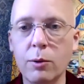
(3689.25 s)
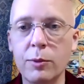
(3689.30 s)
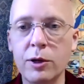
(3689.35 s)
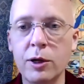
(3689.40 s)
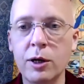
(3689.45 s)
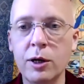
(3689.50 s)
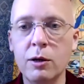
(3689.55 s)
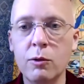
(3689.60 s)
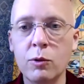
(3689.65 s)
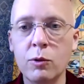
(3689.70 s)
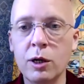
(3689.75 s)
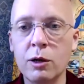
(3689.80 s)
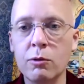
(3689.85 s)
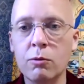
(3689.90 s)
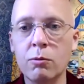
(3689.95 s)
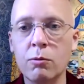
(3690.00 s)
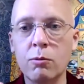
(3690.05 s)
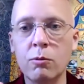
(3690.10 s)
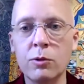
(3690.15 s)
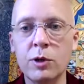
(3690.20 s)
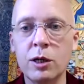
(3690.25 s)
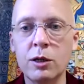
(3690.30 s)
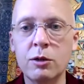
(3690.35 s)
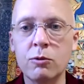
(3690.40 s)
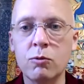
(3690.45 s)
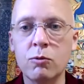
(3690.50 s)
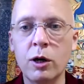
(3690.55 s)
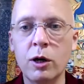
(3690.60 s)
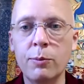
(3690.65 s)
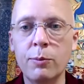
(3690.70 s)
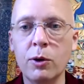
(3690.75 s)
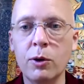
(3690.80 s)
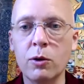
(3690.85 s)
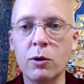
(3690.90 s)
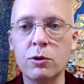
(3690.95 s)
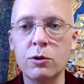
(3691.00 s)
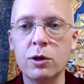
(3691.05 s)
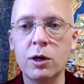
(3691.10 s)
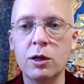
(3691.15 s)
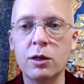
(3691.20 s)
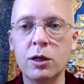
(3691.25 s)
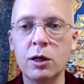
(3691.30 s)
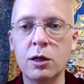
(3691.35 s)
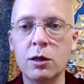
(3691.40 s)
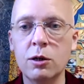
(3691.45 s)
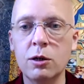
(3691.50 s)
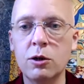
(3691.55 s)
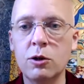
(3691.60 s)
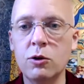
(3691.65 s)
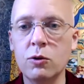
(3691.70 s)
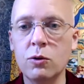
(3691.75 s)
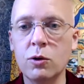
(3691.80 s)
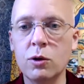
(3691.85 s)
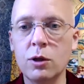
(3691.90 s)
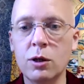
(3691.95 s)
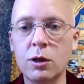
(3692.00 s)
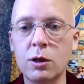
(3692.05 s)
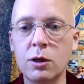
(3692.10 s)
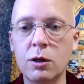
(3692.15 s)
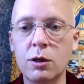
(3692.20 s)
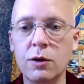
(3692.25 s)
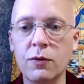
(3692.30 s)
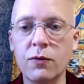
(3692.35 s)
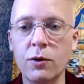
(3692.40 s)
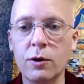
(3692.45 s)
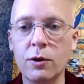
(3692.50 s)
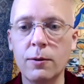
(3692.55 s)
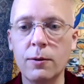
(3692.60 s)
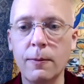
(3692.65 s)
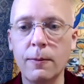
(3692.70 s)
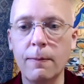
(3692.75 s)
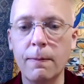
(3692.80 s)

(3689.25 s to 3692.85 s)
And I, when I when I write poetry, I tend to do it in different.